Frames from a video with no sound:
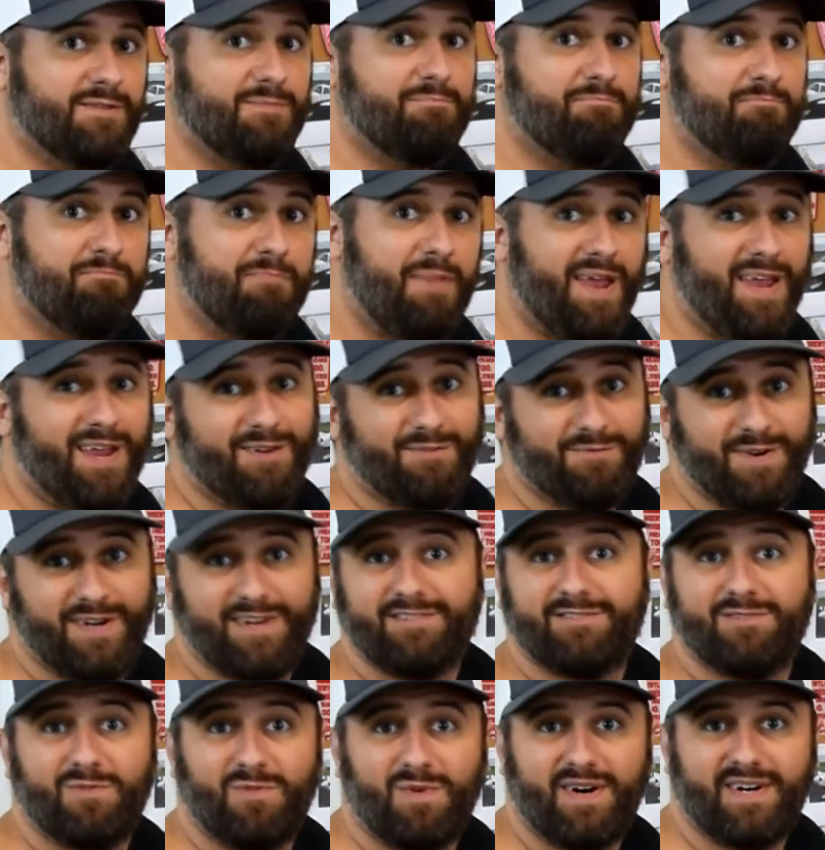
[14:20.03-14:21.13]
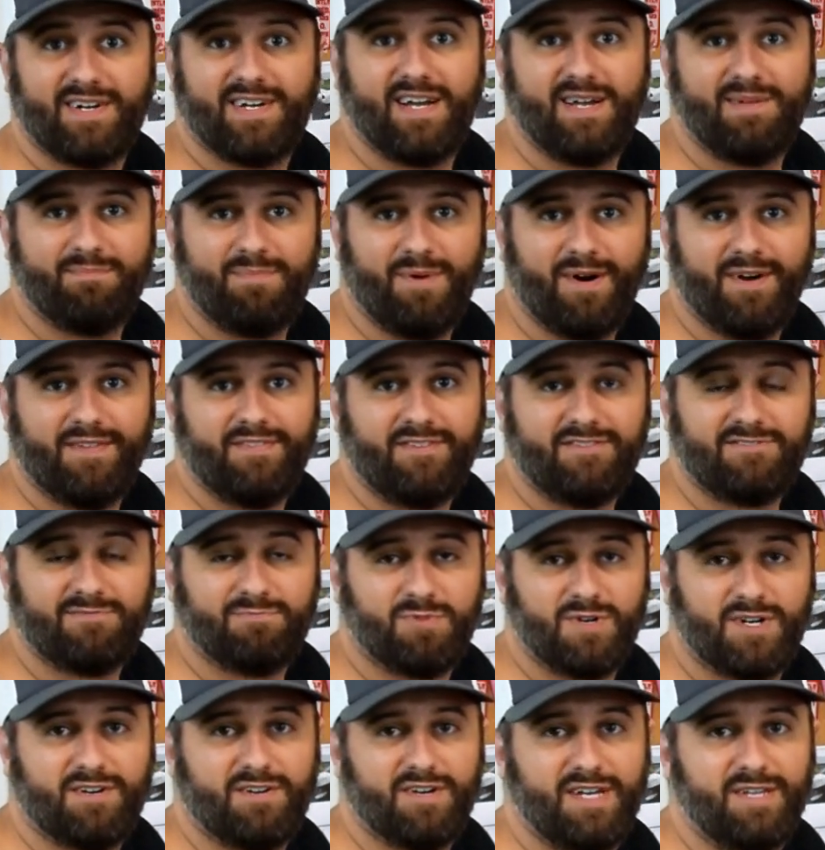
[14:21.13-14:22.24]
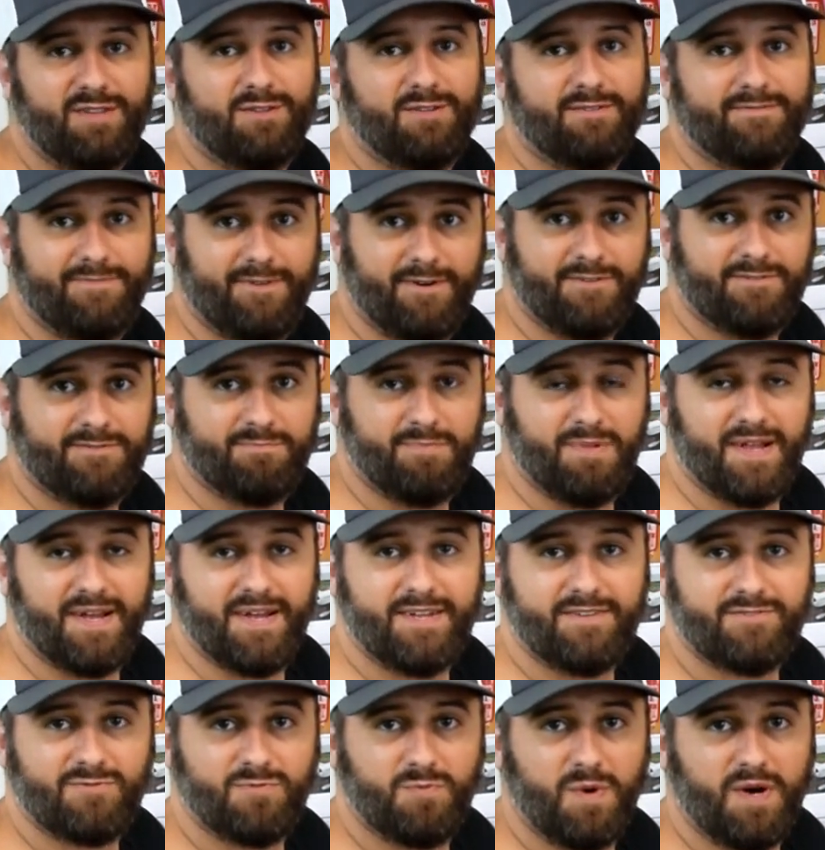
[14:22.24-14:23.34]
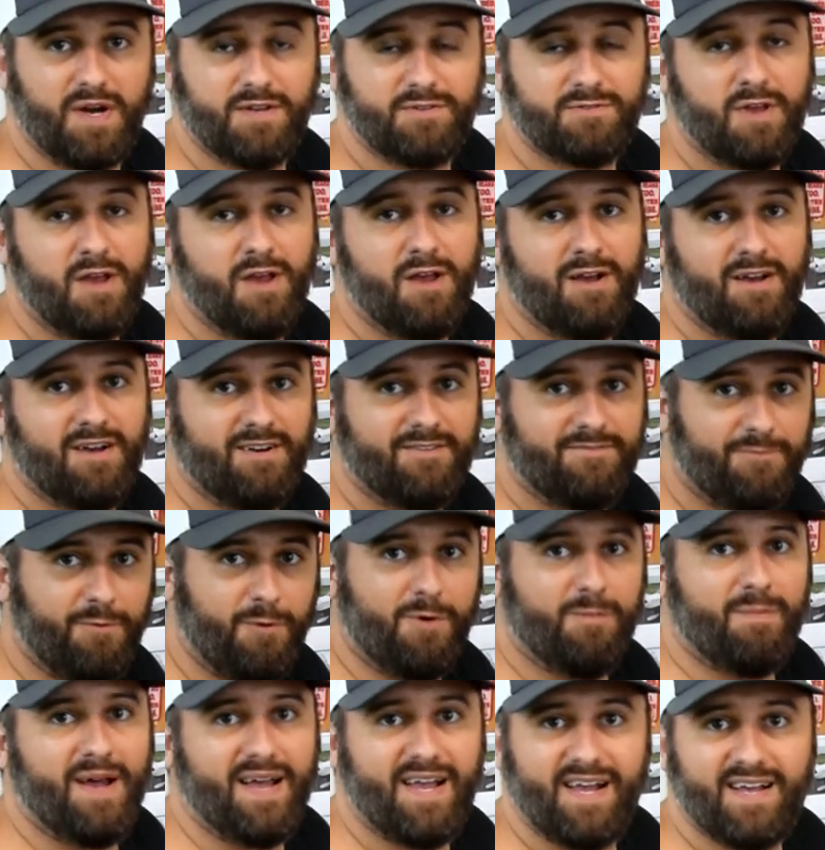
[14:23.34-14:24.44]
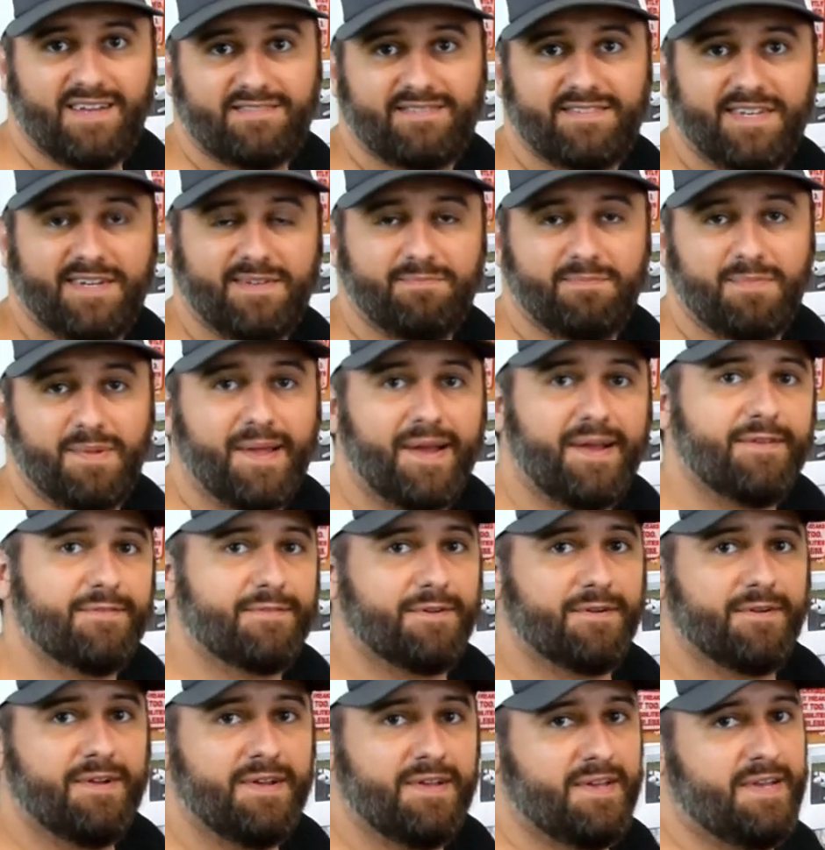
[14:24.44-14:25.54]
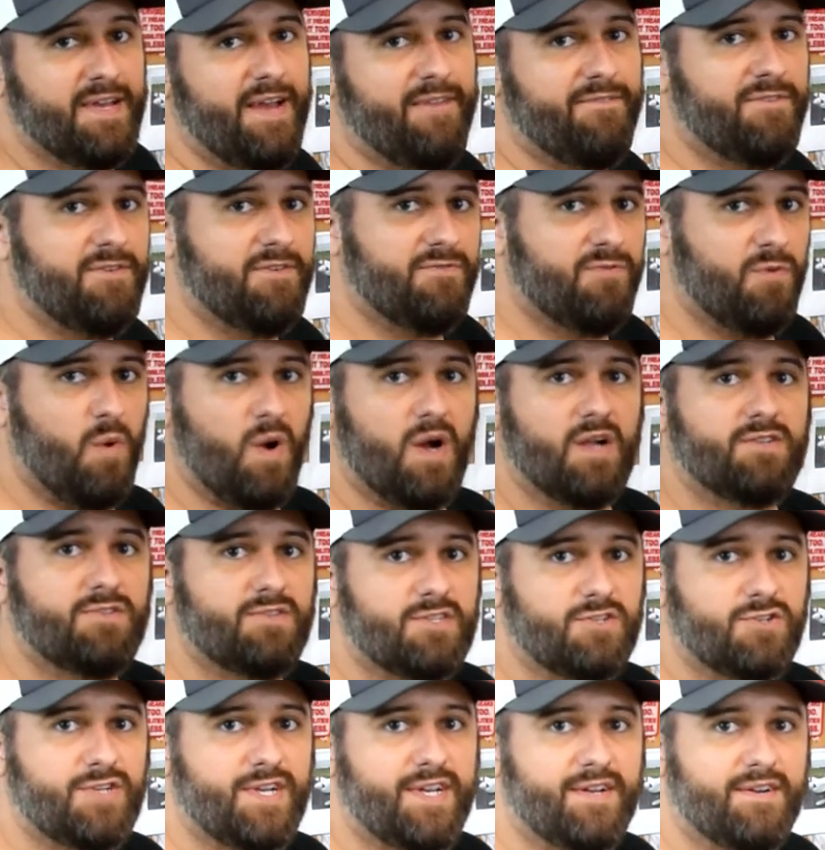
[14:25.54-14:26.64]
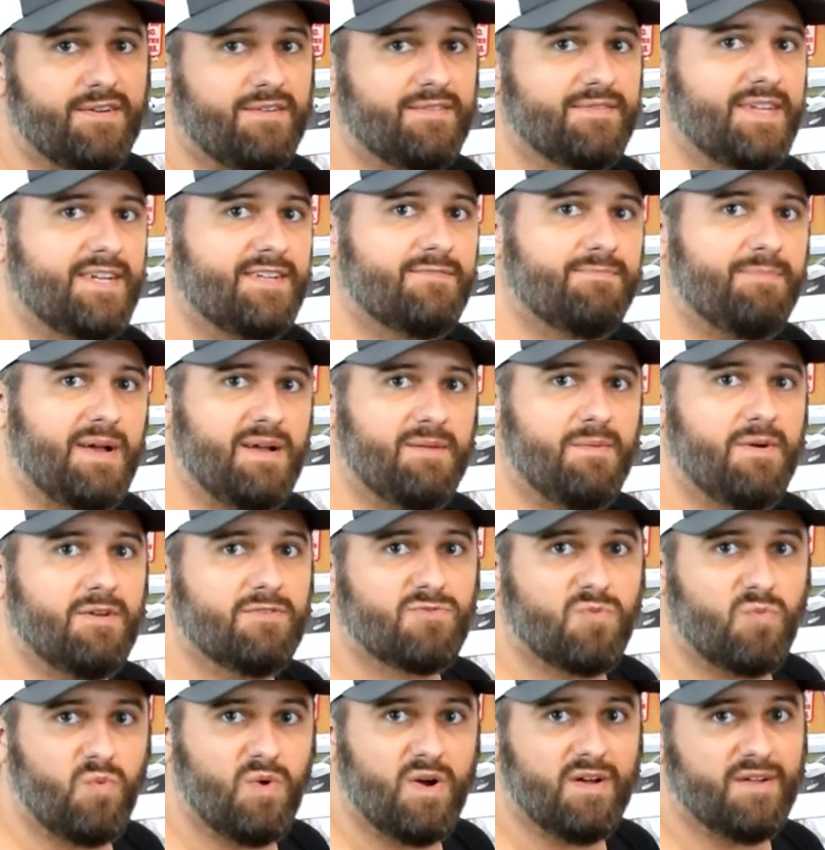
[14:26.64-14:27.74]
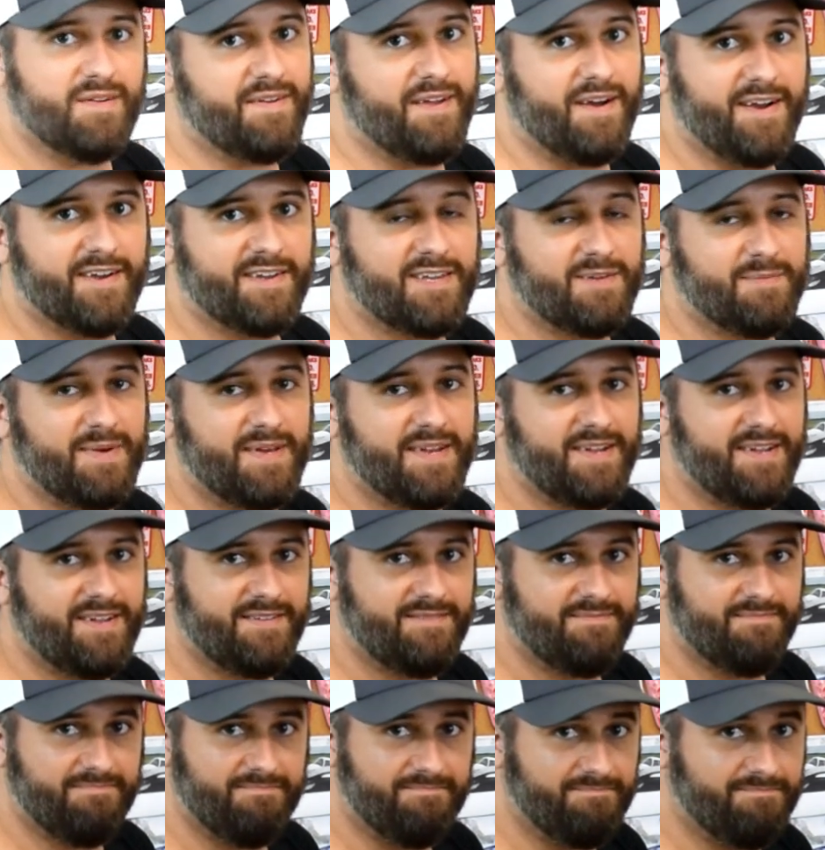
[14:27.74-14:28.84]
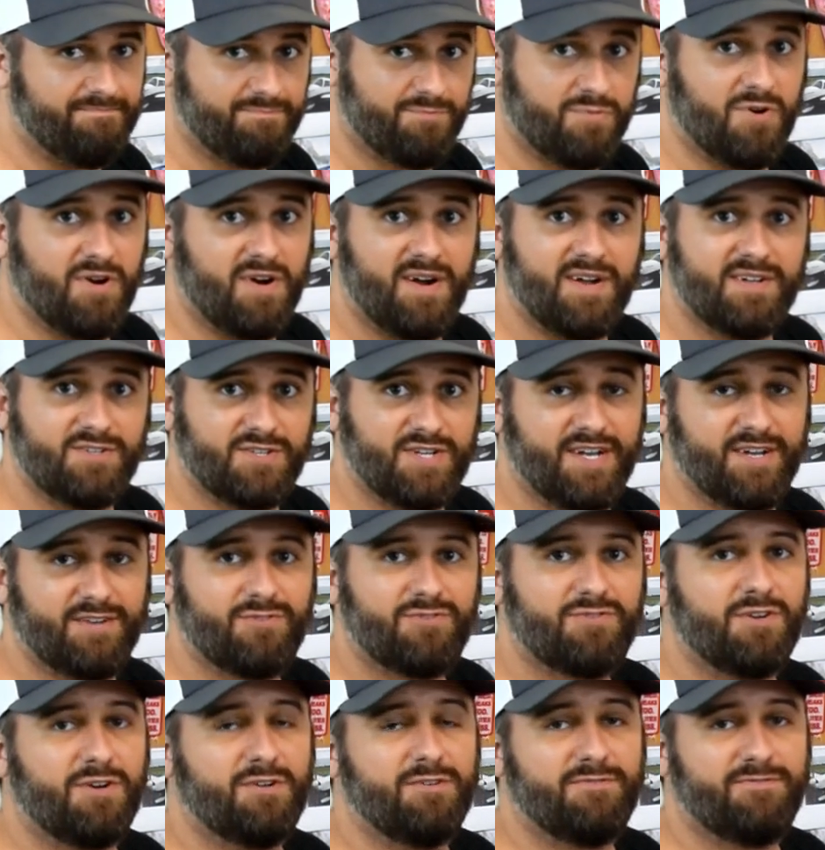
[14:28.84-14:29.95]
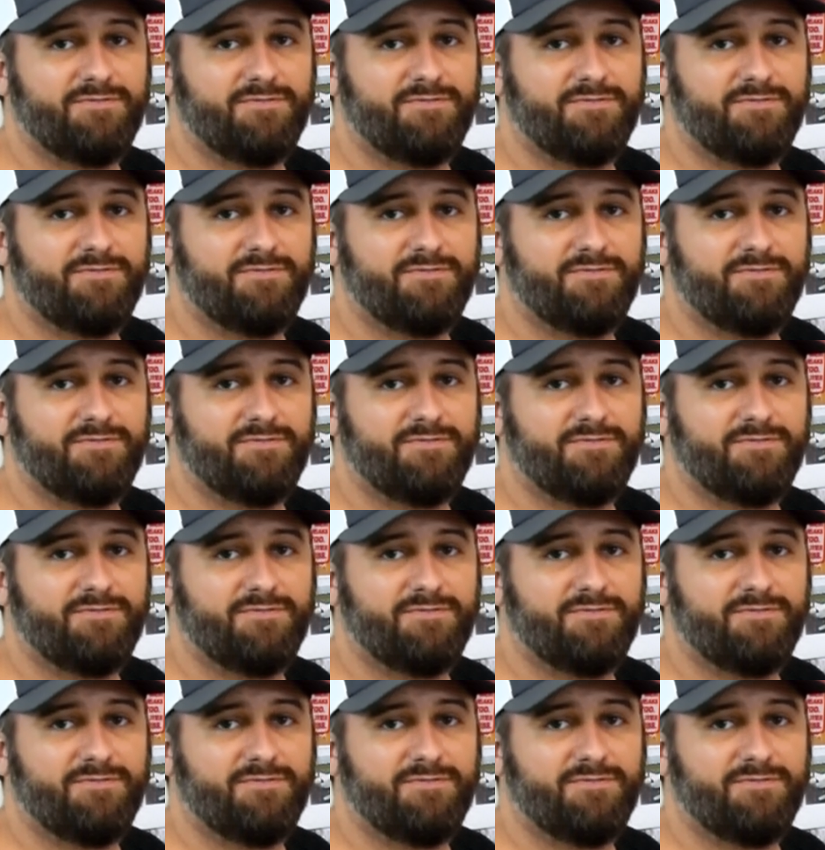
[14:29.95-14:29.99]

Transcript: main reason why I bought this printer in the first place was for my S10 Blazer. If you've watched the channel, that's my most well-documented project so